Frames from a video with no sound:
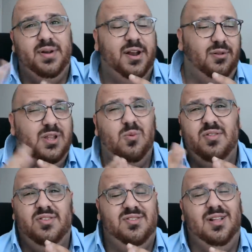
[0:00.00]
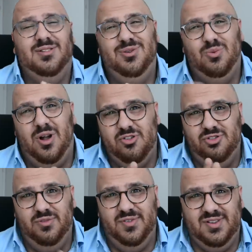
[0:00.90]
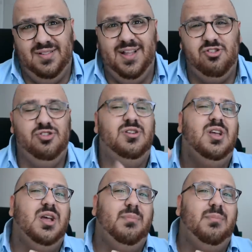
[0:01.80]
not only wants to sell two watches of his collection,